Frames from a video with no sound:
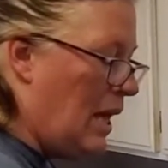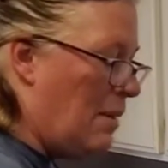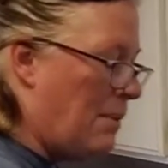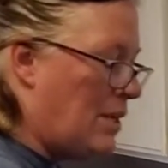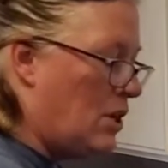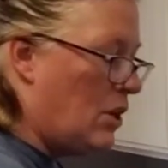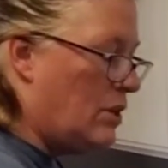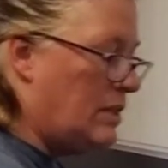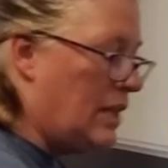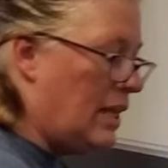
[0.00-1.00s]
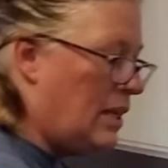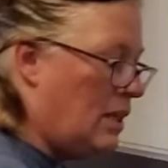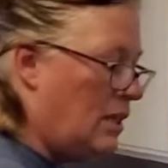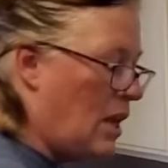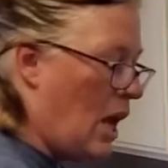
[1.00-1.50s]
And my daughter said
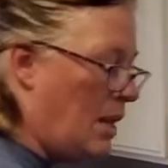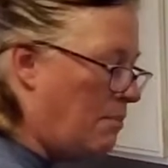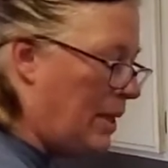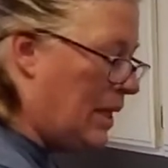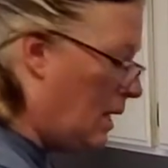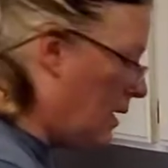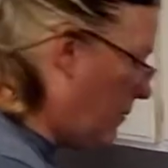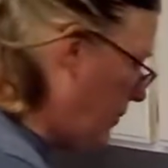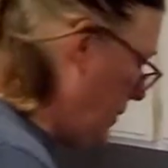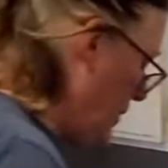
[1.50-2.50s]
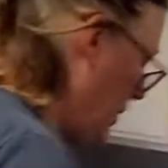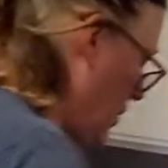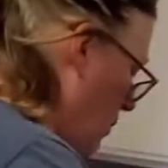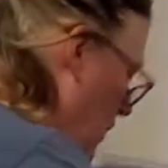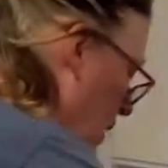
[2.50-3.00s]
not big enough. So